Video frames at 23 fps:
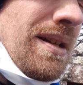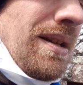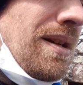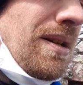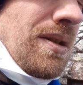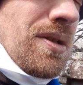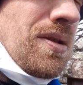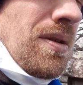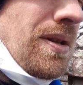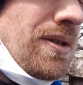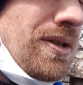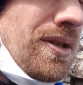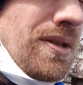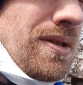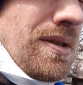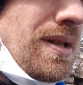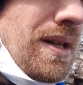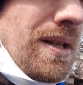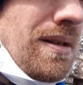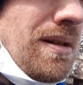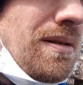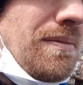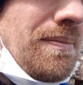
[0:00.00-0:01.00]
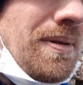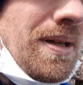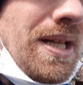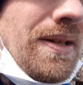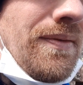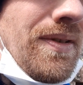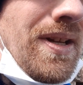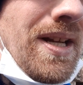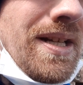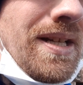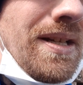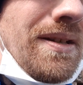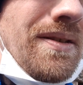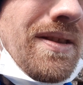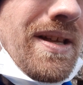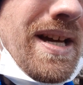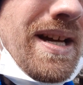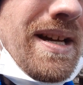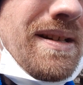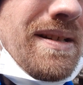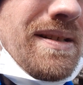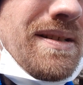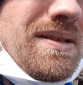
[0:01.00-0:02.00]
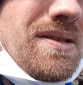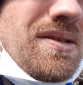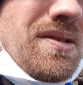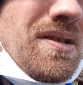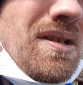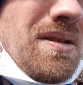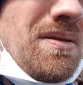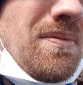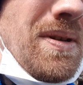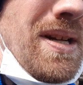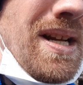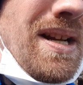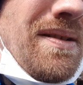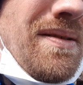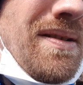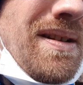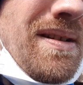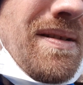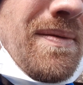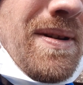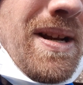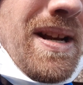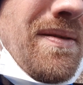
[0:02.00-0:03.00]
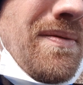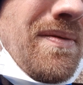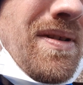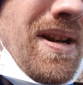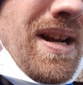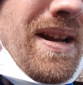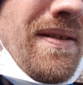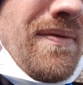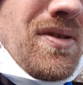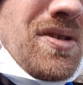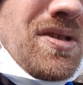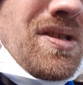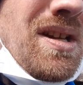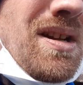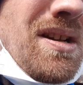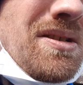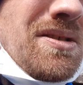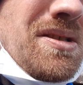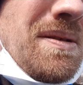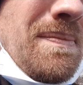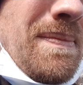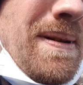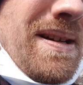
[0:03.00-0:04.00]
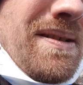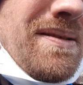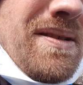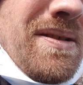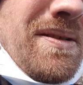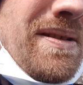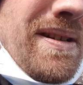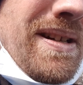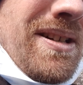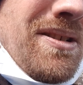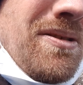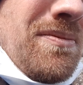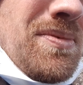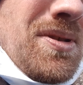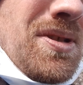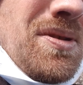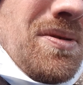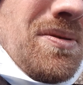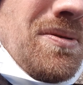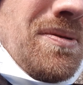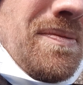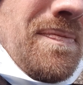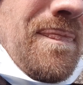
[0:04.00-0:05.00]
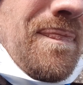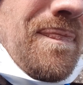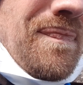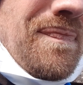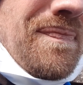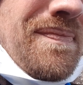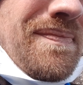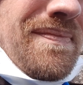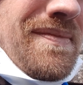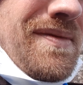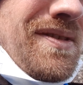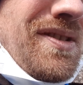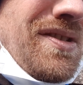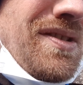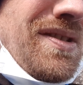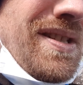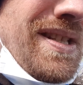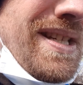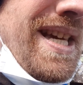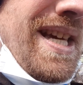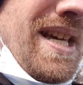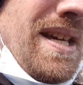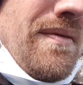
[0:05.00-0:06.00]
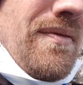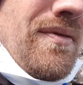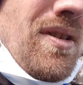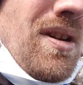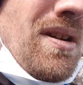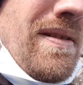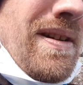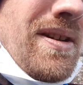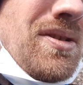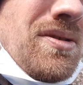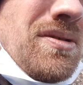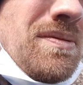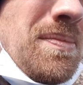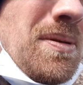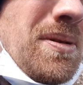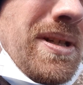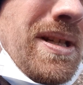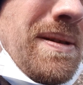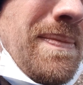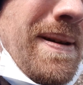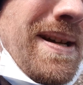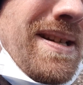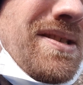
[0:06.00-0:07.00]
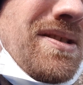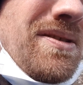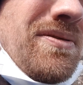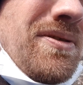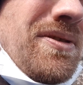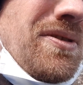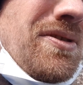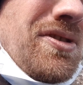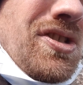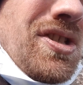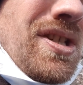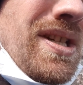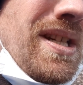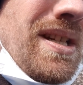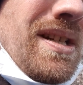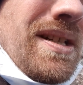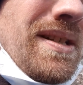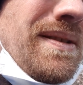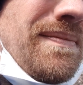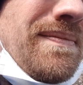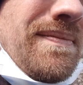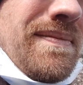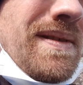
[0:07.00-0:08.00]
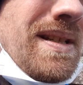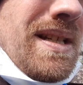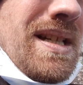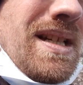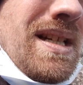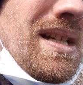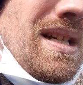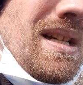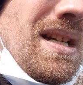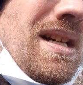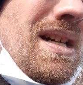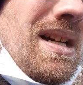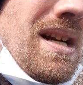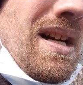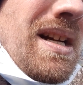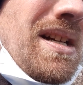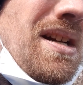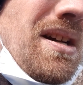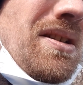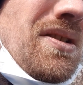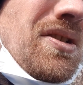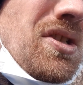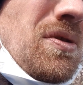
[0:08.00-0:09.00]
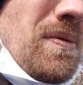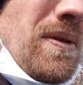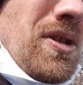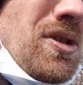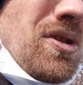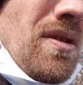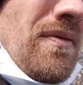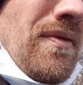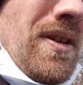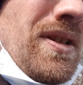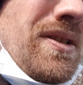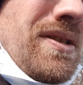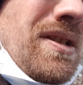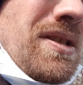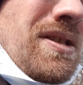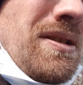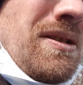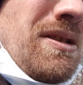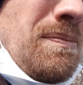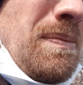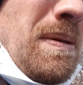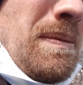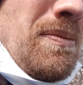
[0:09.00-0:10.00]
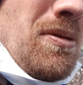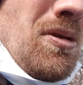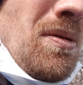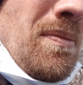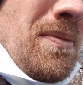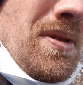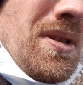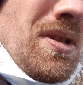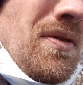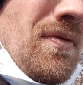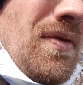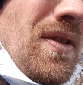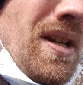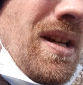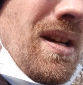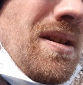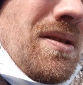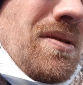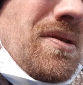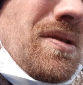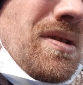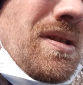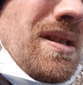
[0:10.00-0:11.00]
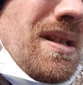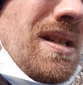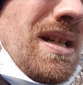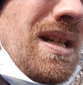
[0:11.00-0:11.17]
So I don't believe in any of that. So when anyone ever starts about, it helps your ki flow around your body better, or your chi, I kind of switch off, and it does seem to be predominant in these videos.